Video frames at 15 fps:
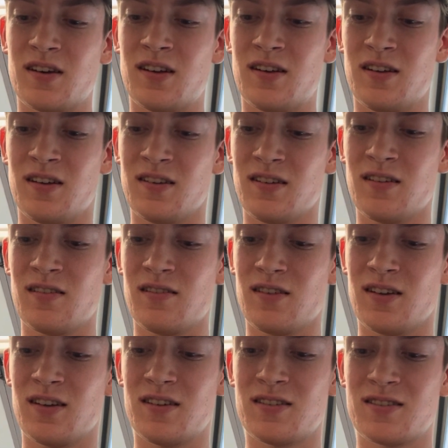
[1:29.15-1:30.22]
indented,
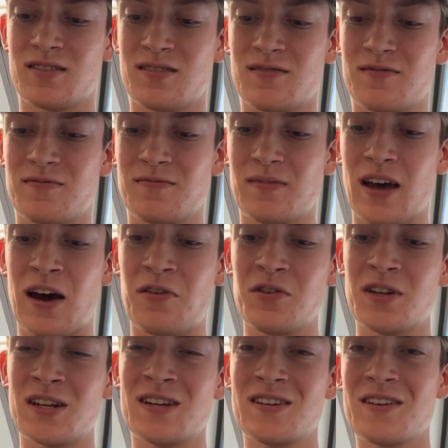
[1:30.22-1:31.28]
it's
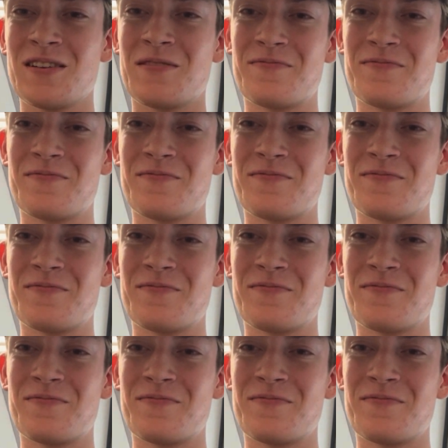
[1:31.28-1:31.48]
outdented.